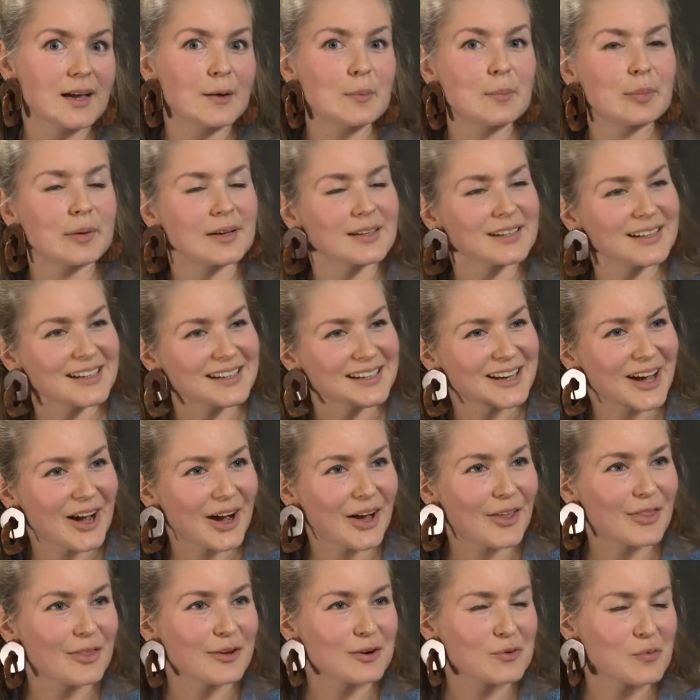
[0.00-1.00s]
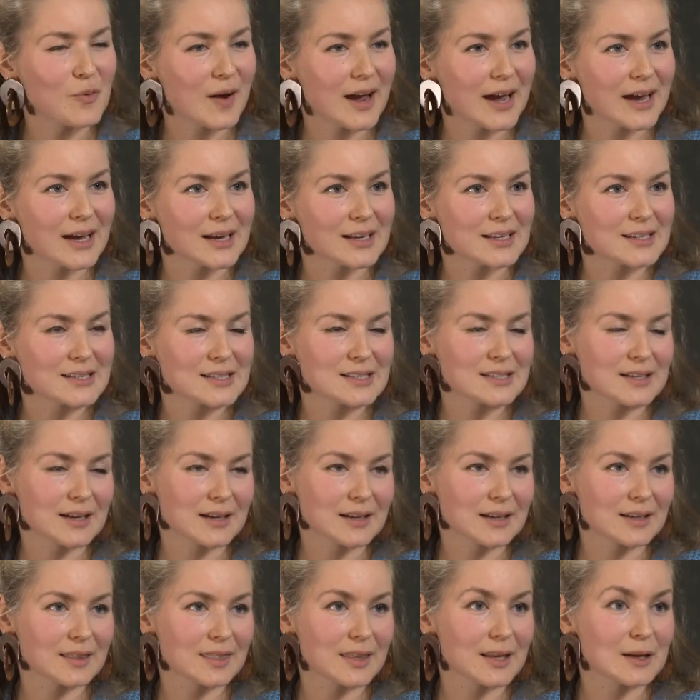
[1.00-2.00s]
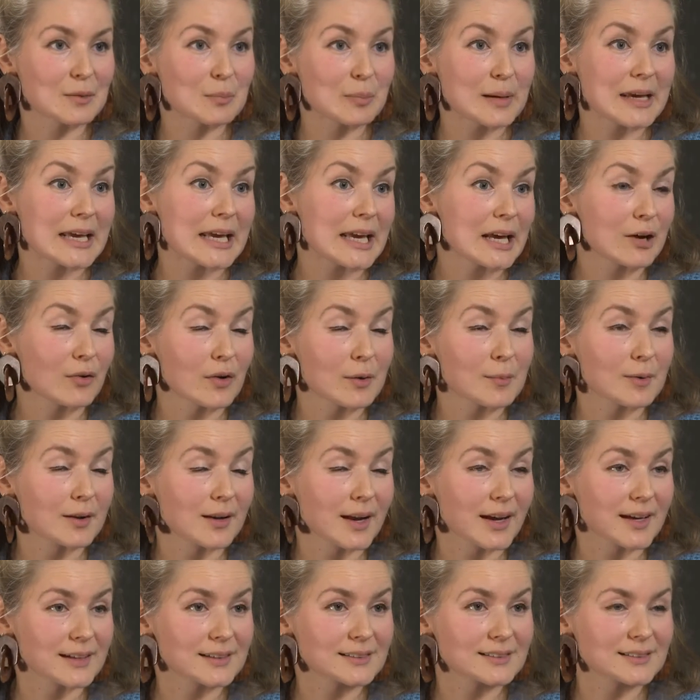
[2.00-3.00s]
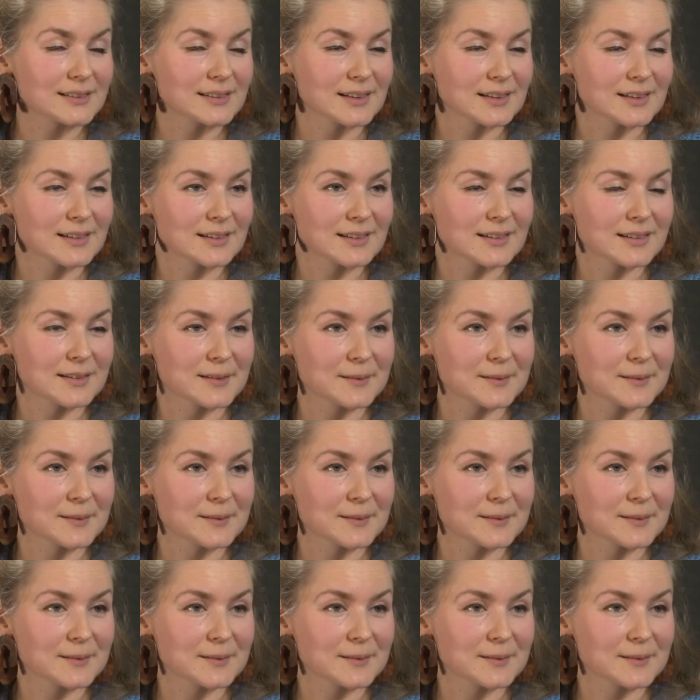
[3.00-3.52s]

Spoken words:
but in other ways than being criminalized. And